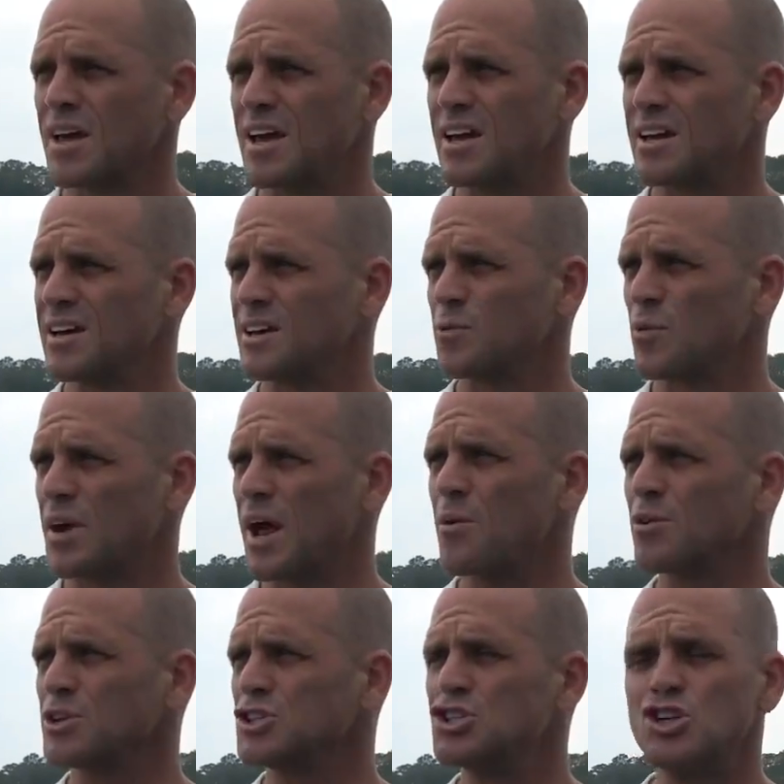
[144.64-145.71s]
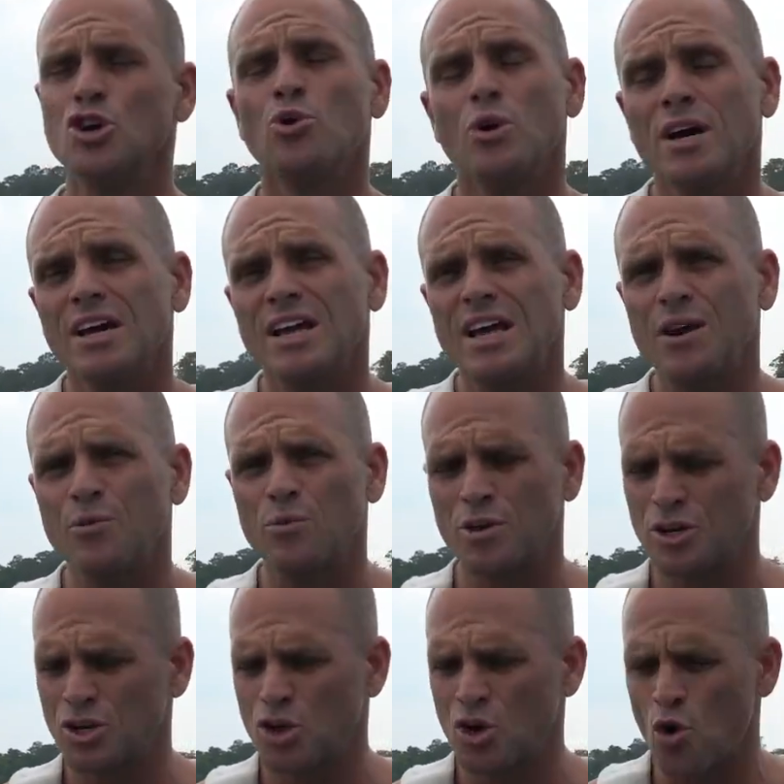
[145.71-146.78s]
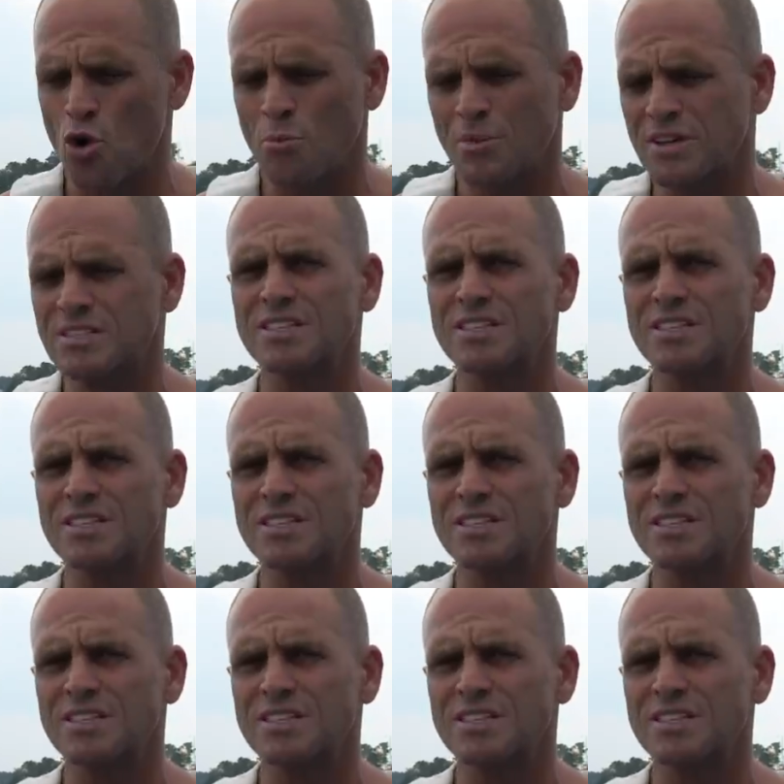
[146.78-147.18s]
And when I would do it, it would normally